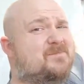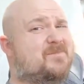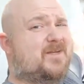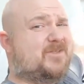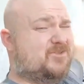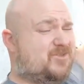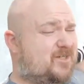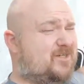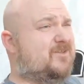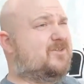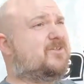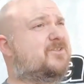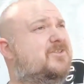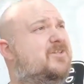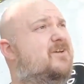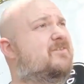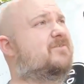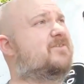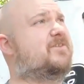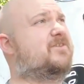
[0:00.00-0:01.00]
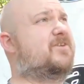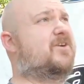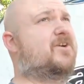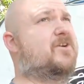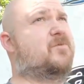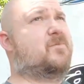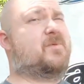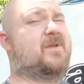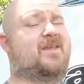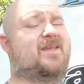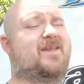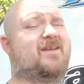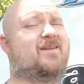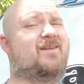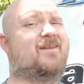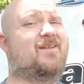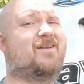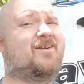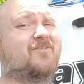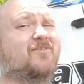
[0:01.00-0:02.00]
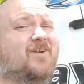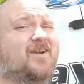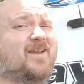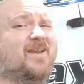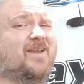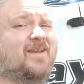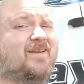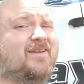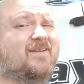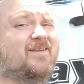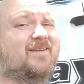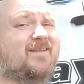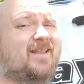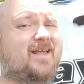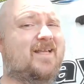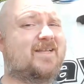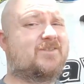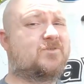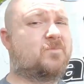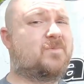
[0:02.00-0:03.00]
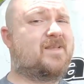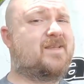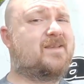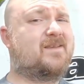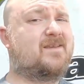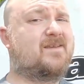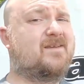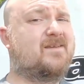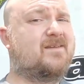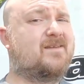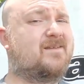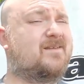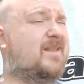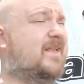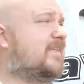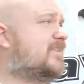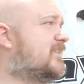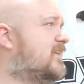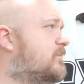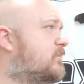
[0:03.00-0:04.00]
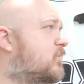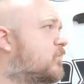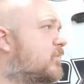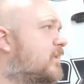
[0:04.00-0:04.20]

my trailer is awfully dirty. We've been getting a lot of rain last week, last couple